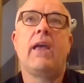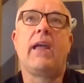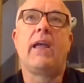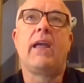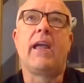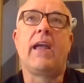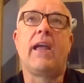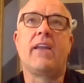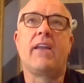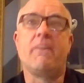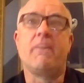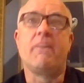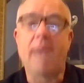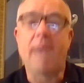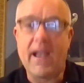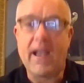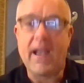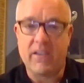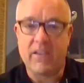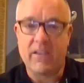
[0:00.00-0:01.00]
And in the
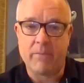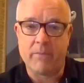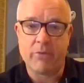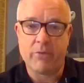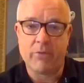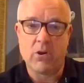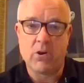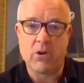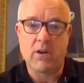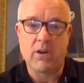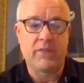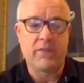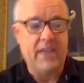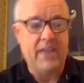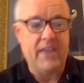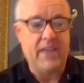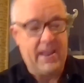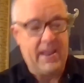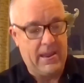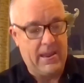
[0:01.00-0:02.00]
back of the book,
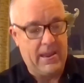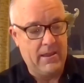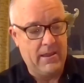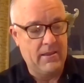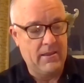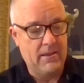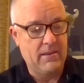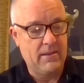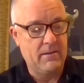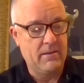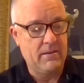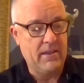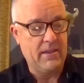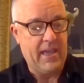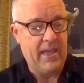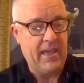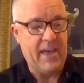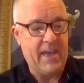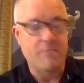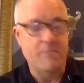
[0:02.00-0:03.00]
they
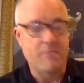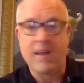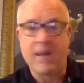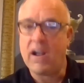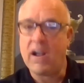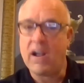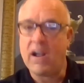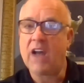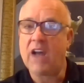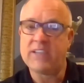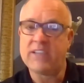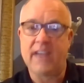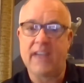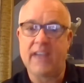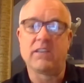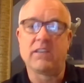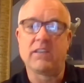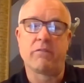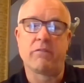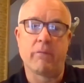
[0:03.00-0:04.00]
had my contact
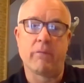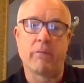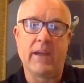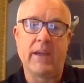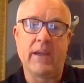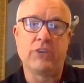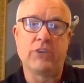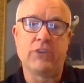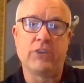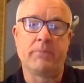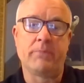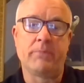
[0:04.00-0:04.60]
information.